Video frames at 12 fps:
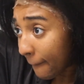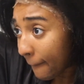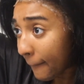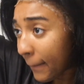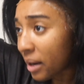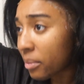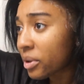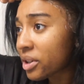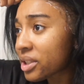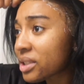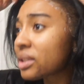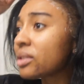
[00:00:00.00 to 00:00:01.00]
Gotta push
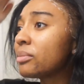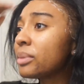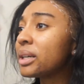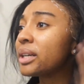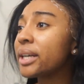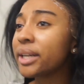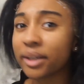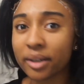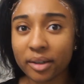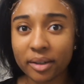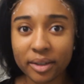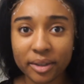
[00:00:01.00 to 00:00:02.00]
this a little bit
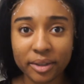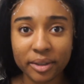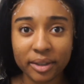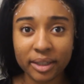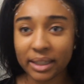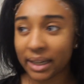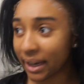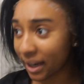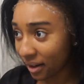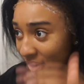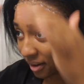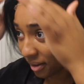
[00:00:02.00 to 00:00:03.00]
here. Yeah,
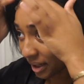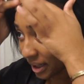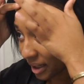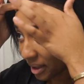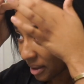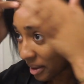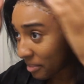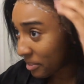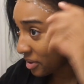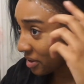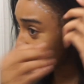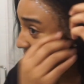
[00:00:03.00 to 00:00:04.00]
okay.
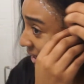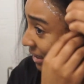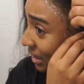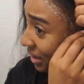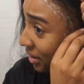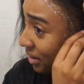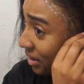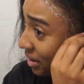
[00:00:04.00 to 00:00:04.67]
Push that there.